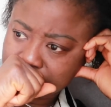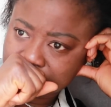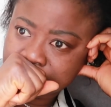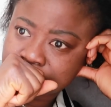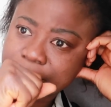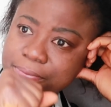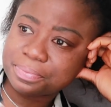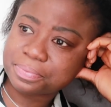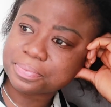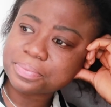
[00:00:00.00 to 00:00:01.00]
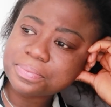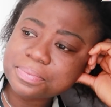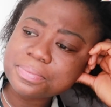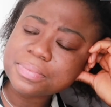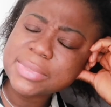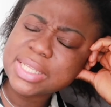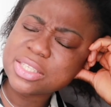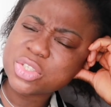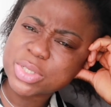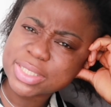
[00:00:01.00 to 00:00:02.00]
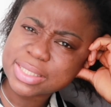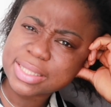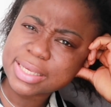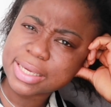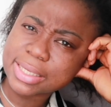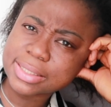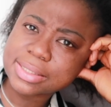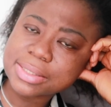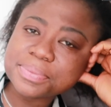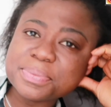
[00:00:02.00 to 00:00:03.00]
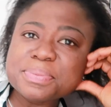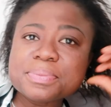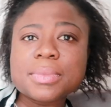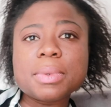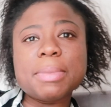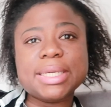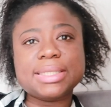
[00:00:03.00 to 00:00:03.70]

the interesting thing is my